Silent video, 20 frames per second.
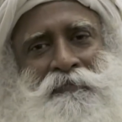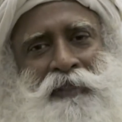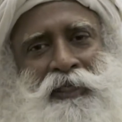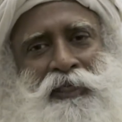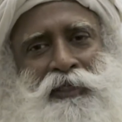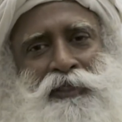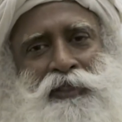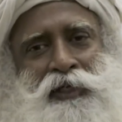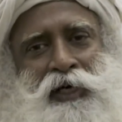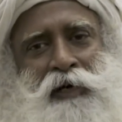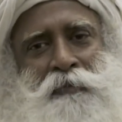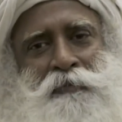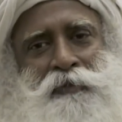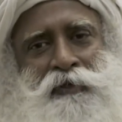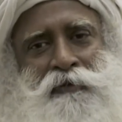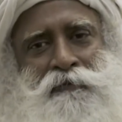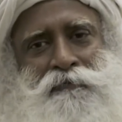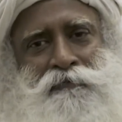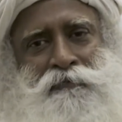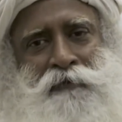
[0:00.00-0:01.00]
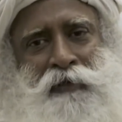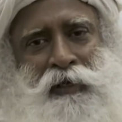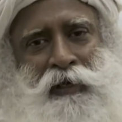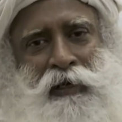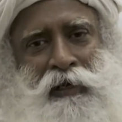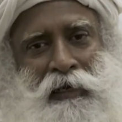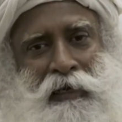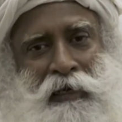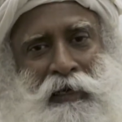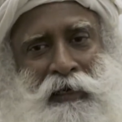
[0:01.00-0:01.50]
in terms of
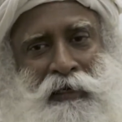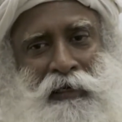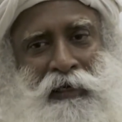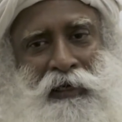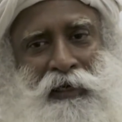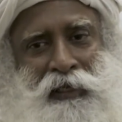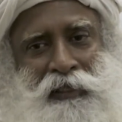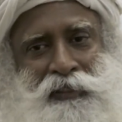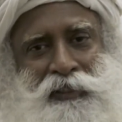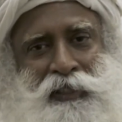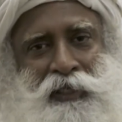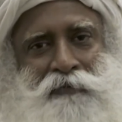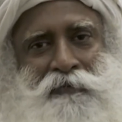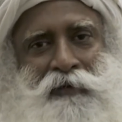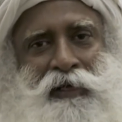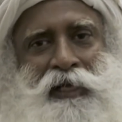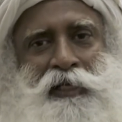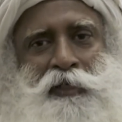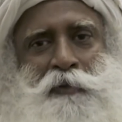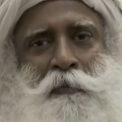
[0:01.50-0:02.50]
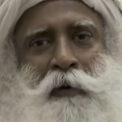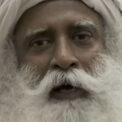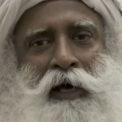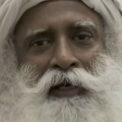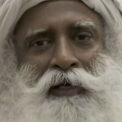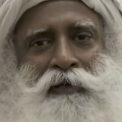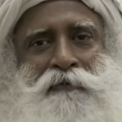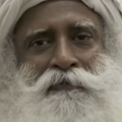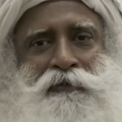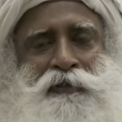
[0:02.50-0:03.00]
cleanliness that we are
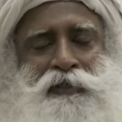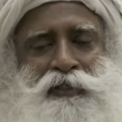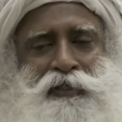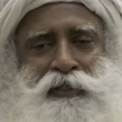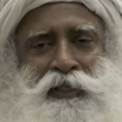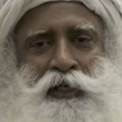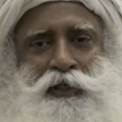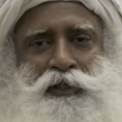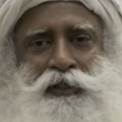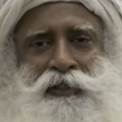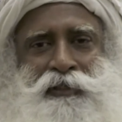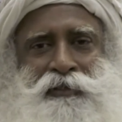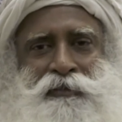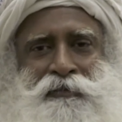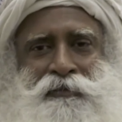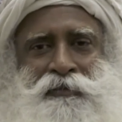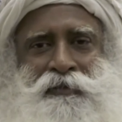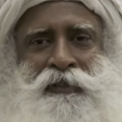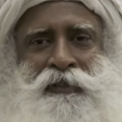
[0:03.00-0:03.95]
aspiring for this nation,